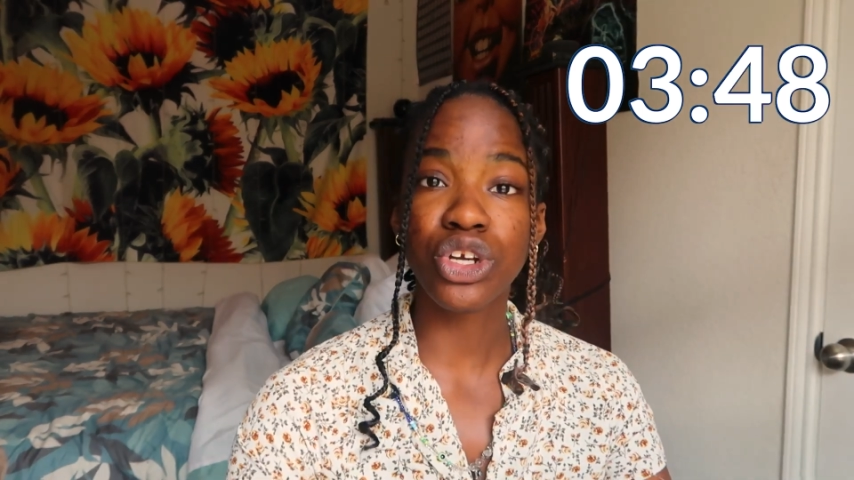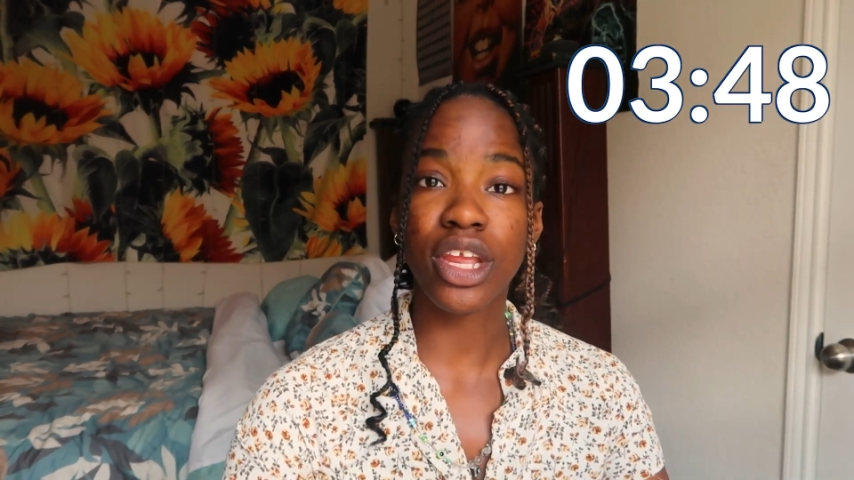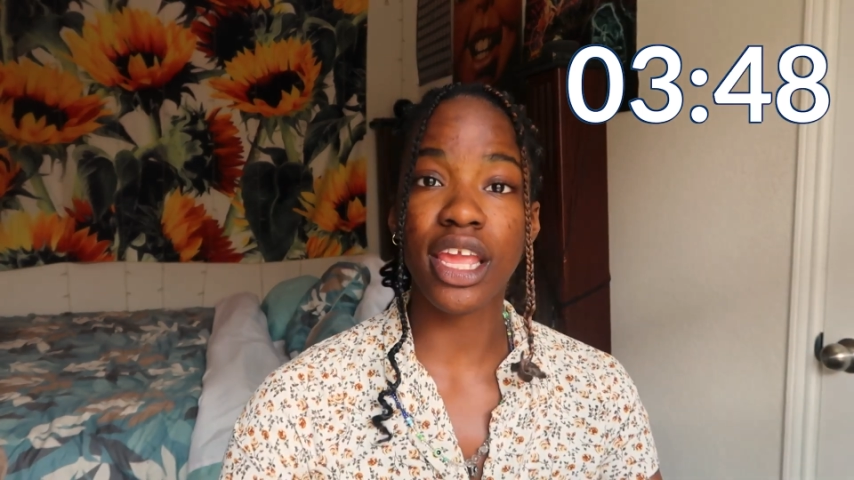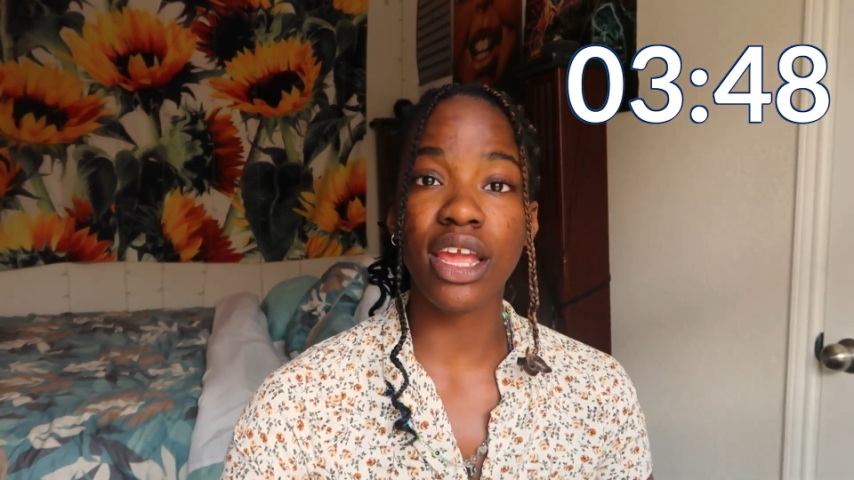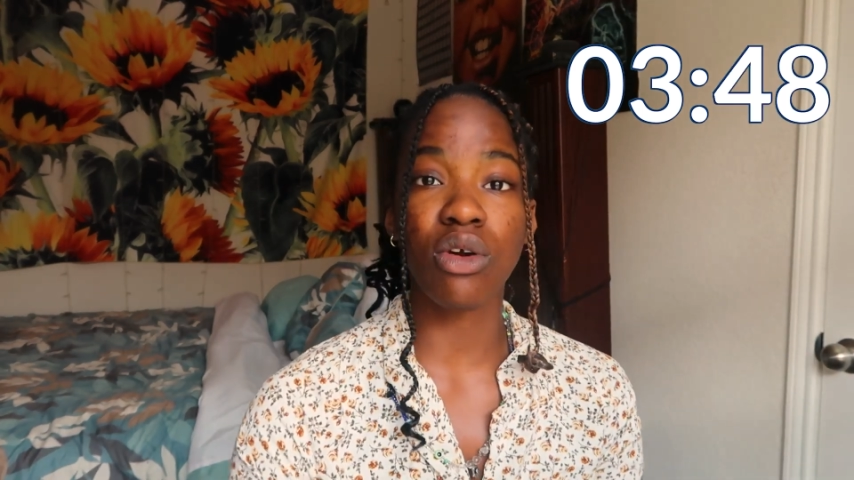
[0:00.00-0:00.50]
your
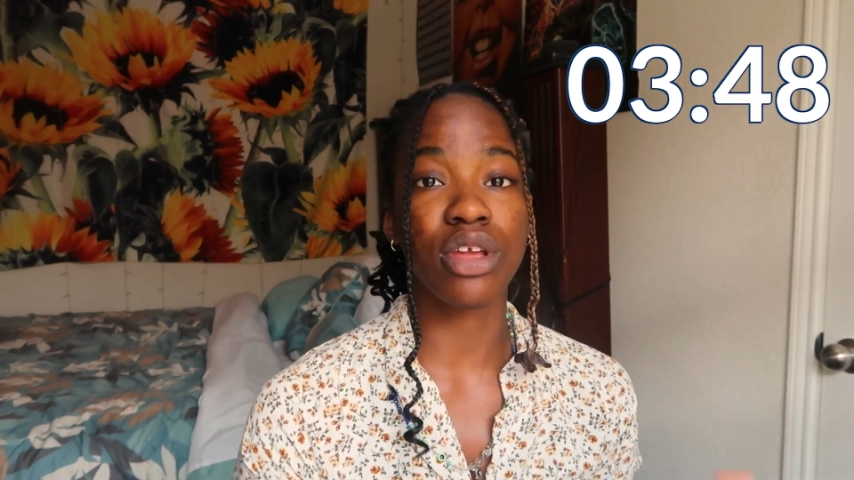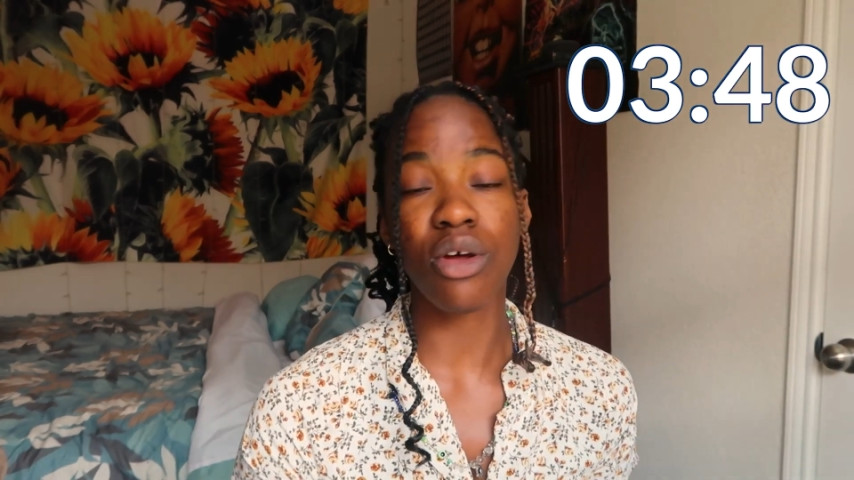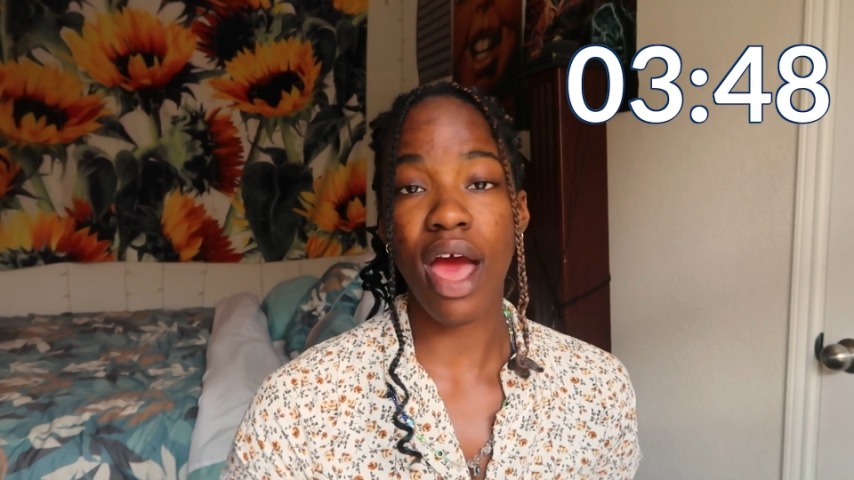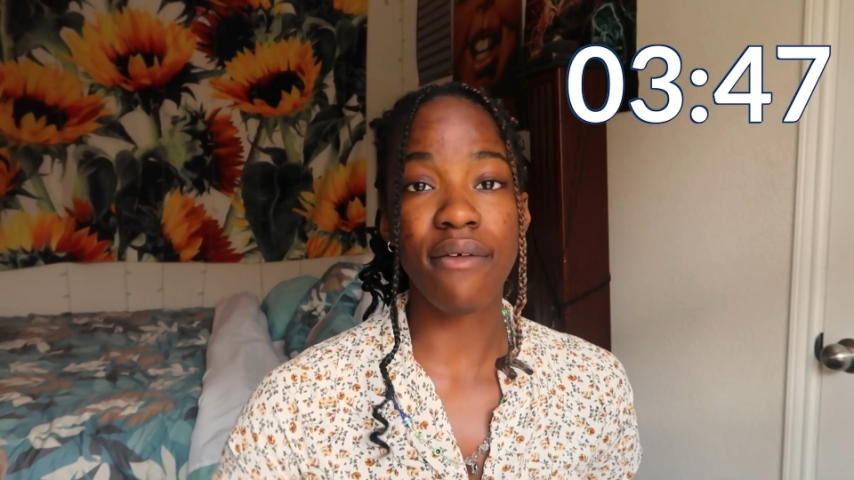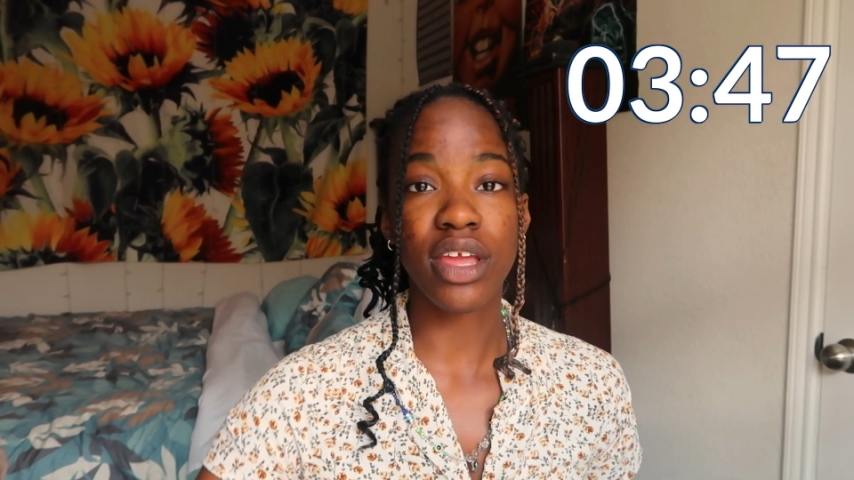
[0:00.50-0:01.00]
key, or you
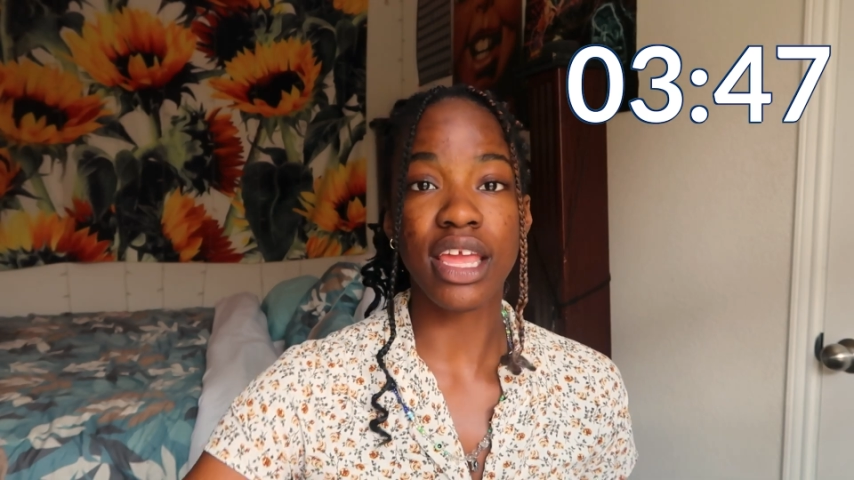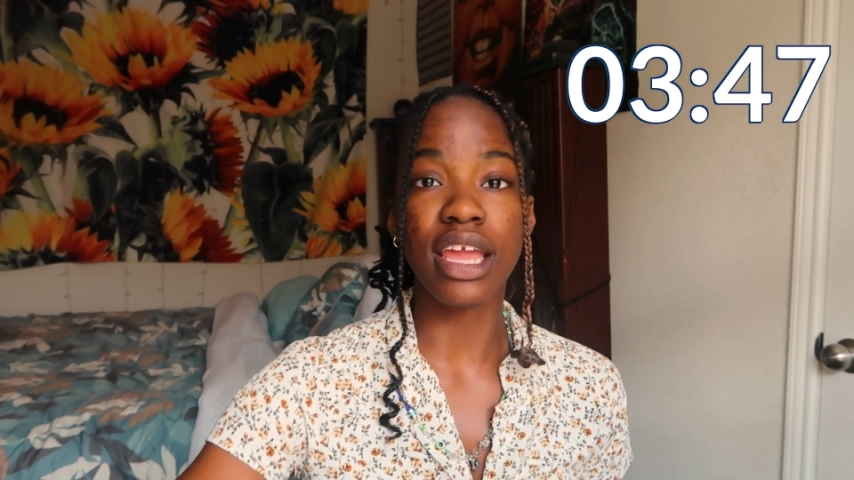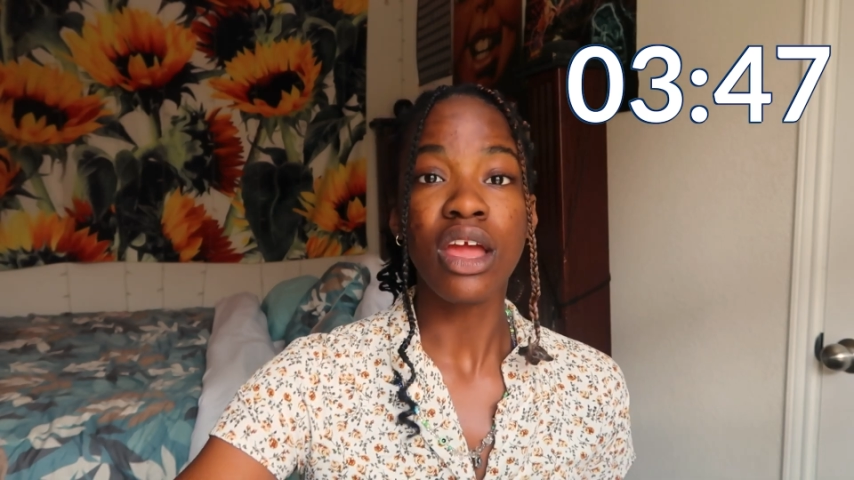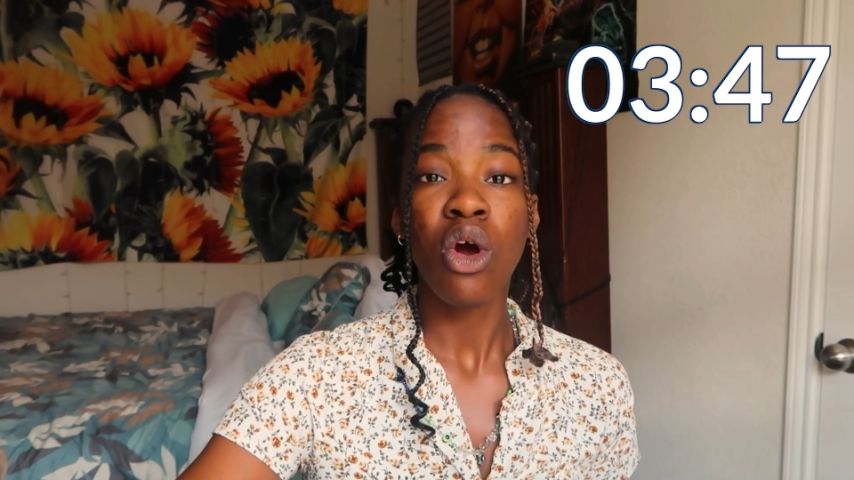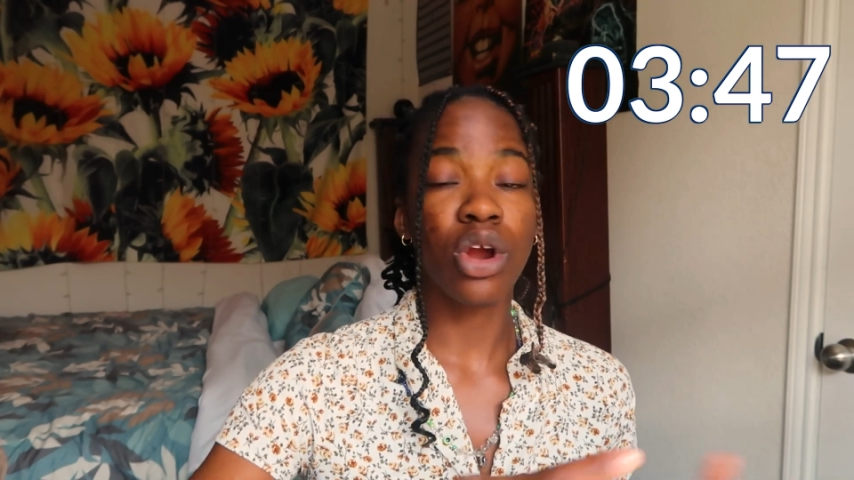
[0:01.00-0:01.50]
don't have a key,